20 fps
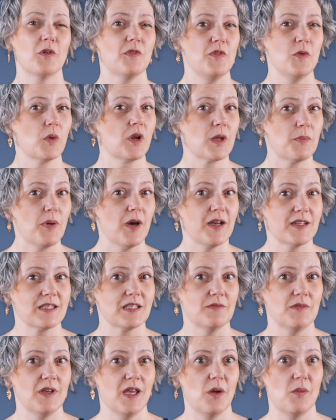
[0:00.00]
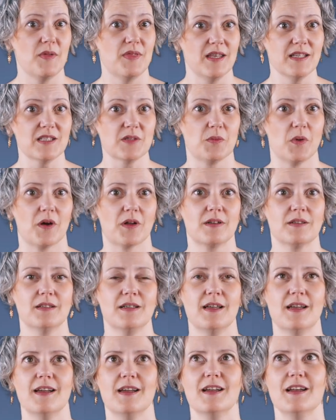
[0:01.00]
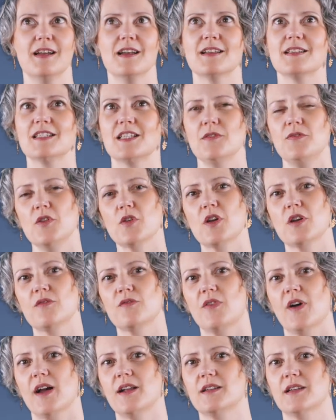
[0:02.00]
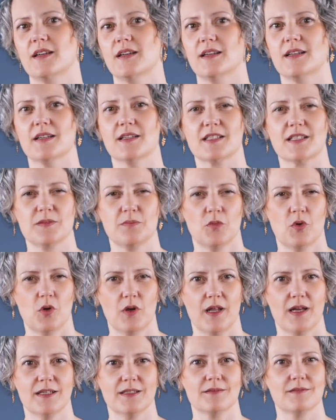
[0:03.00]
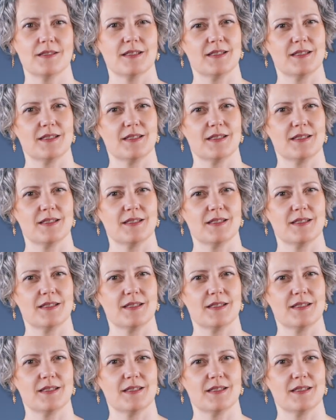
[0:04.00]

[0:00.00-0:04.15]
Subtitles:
if you want to persevere with this one, see if you can find a smaller,